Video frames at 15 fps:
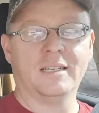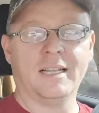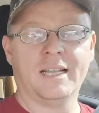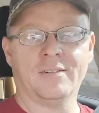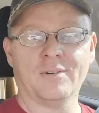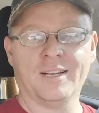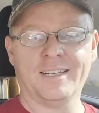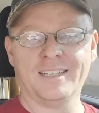
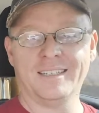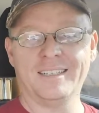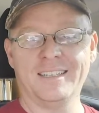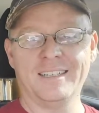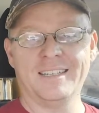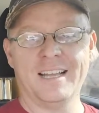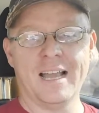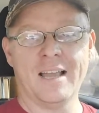can't read it,
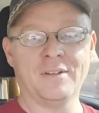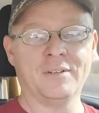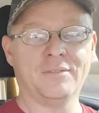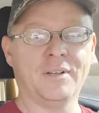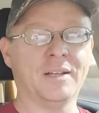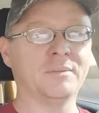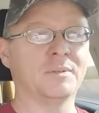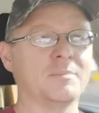having
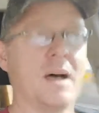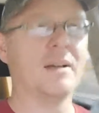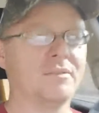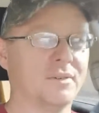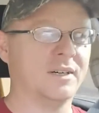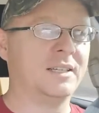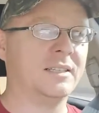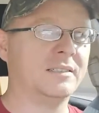fun with my
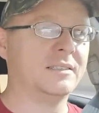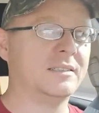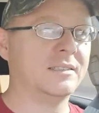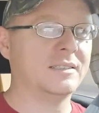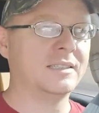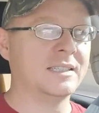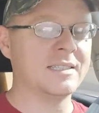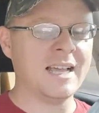
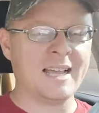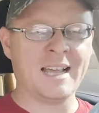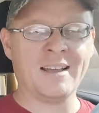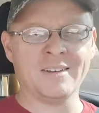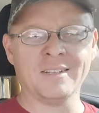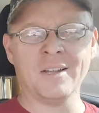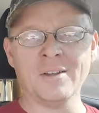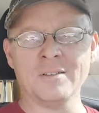friend. Is that how
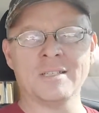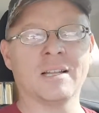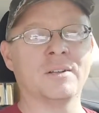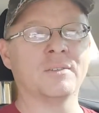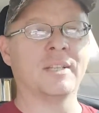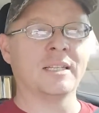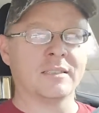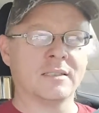it goes? I don't
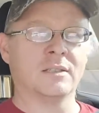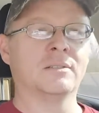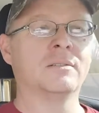think so.